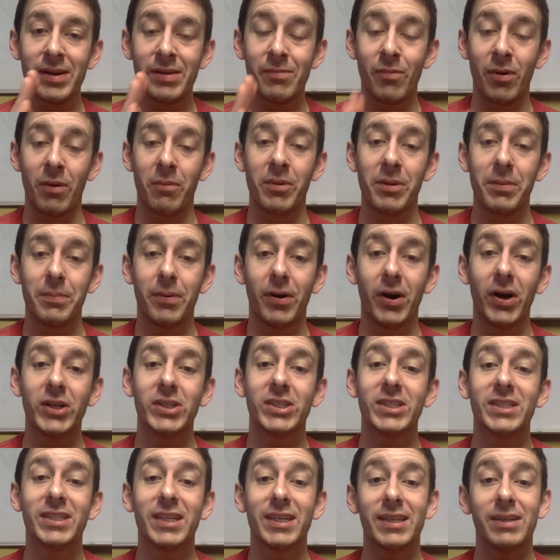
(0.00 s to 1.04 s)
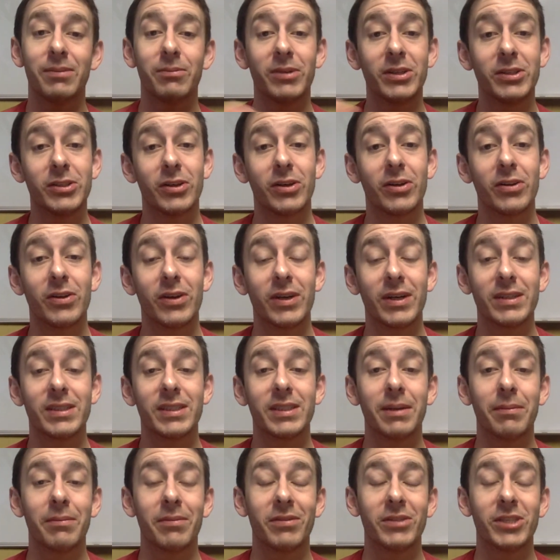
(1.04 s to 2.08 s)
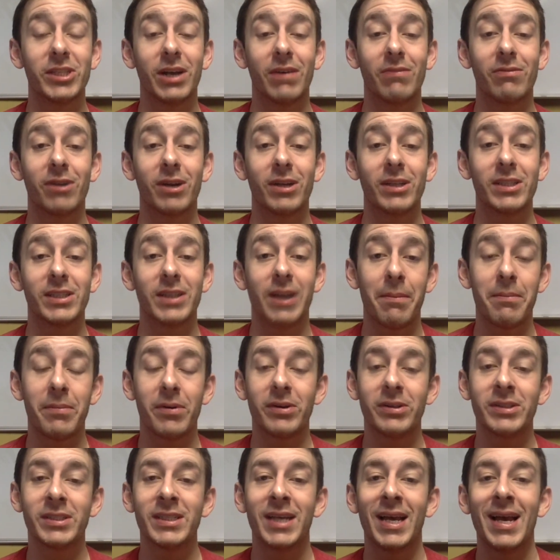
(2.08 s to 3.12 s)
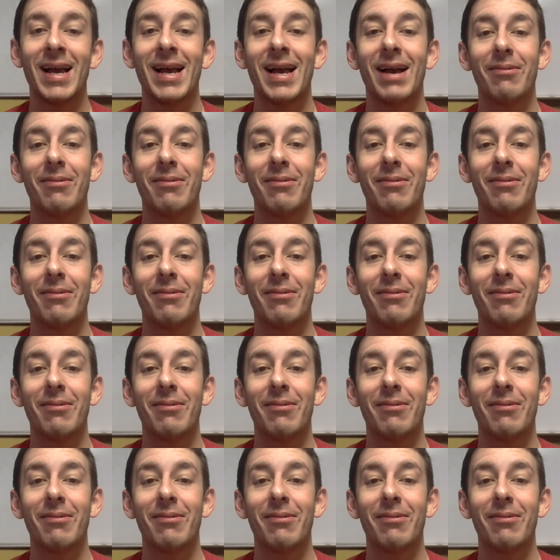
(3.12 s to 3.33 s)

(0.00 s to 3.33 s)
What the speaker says: When we purchased it, we took a look at some of Chevron's numbers,